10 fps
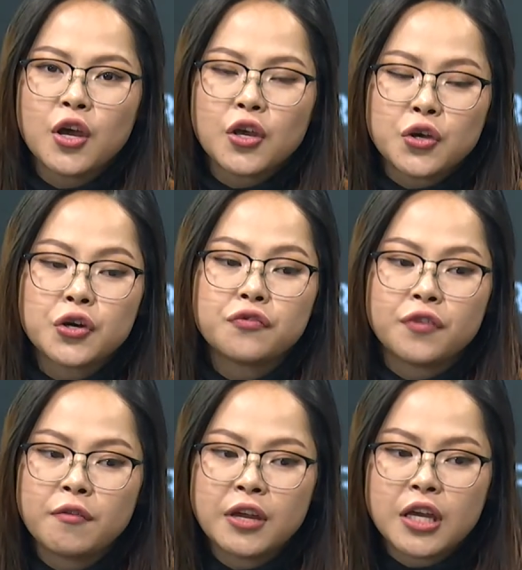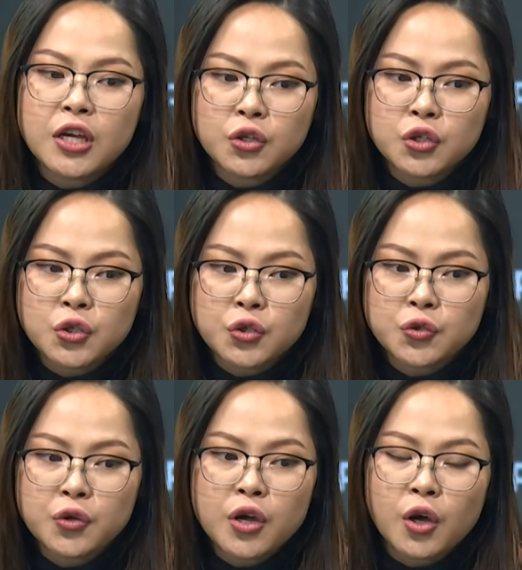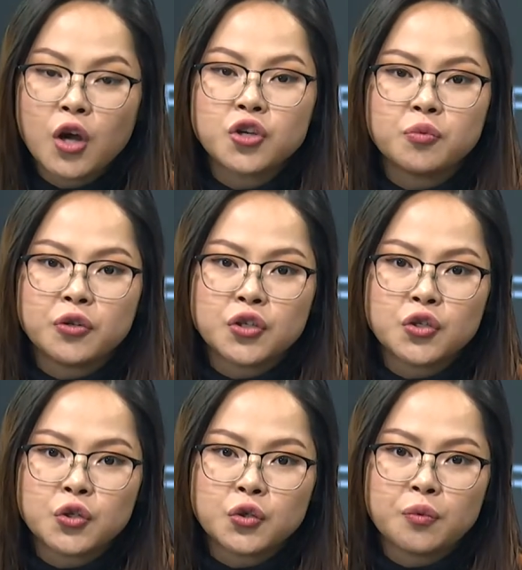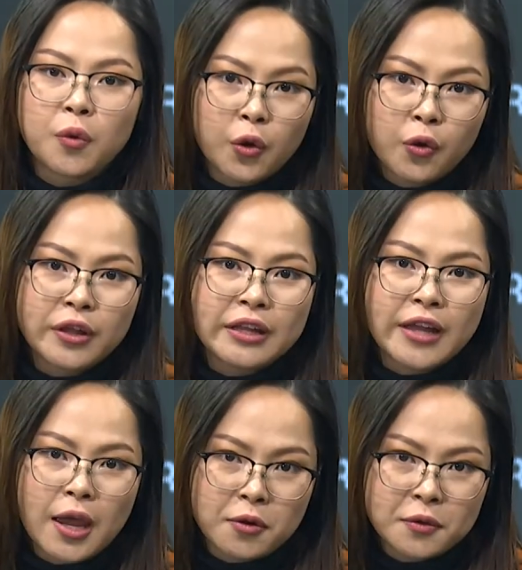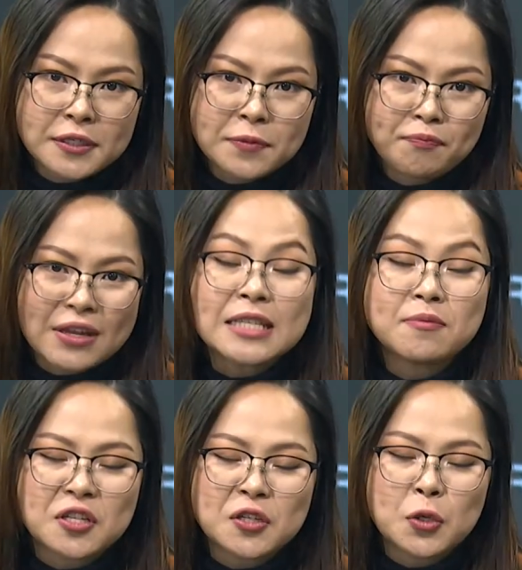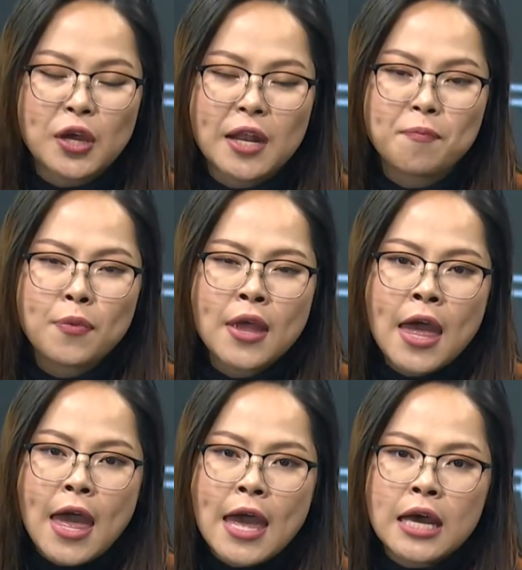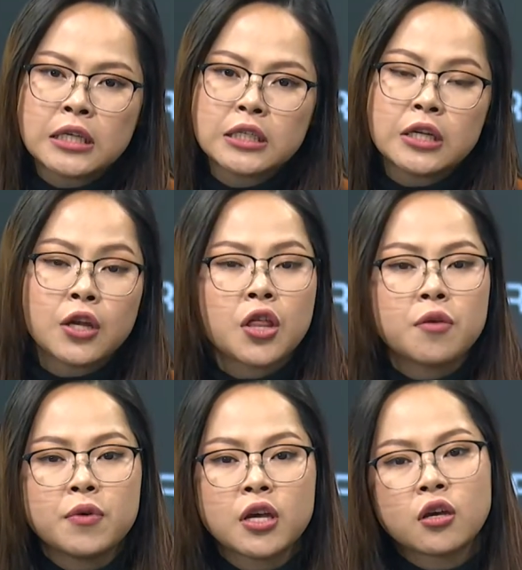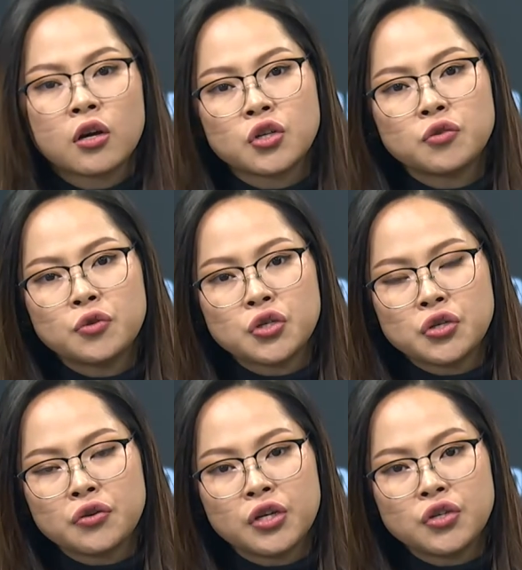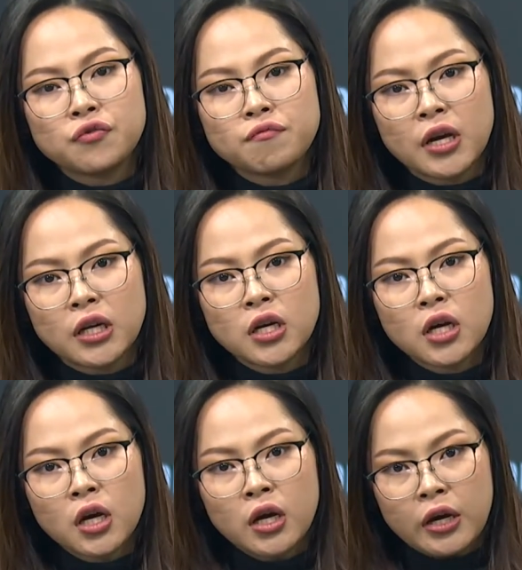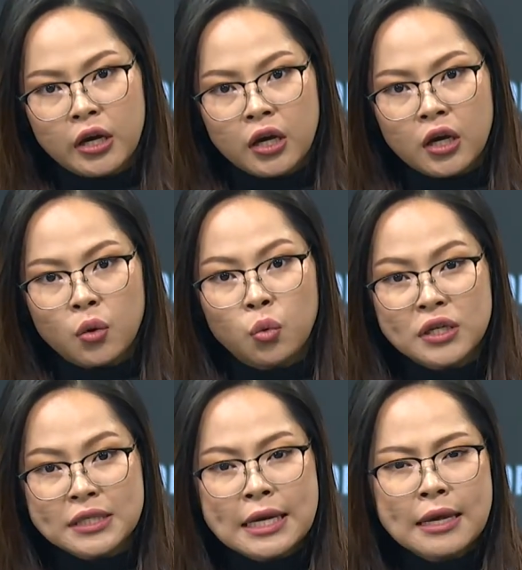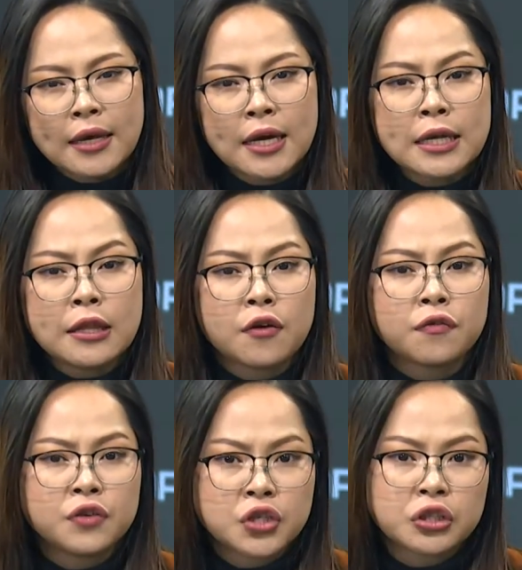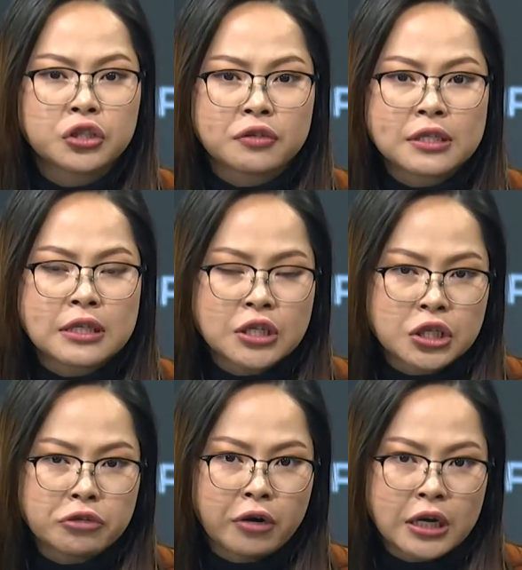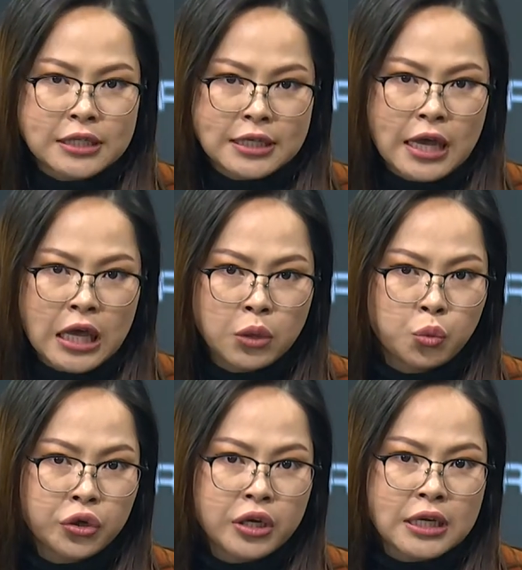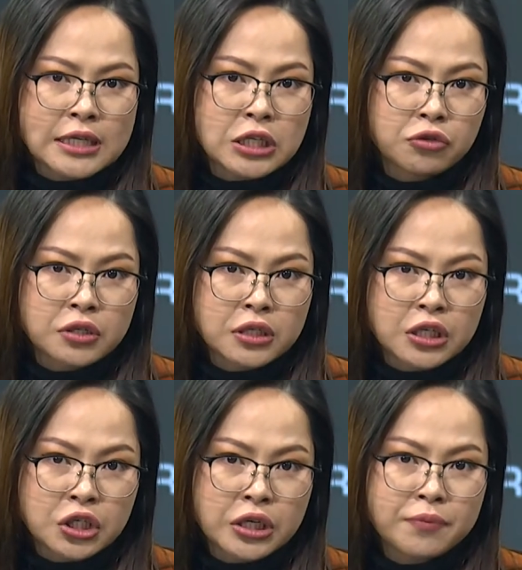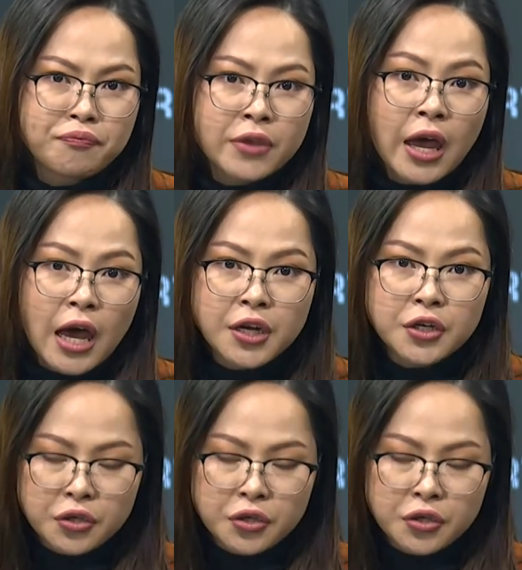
you're very eager to contribute to Mongolian libraries as much as you can. And another big contribution that you've made was getting the official translation rights and working as a translation editor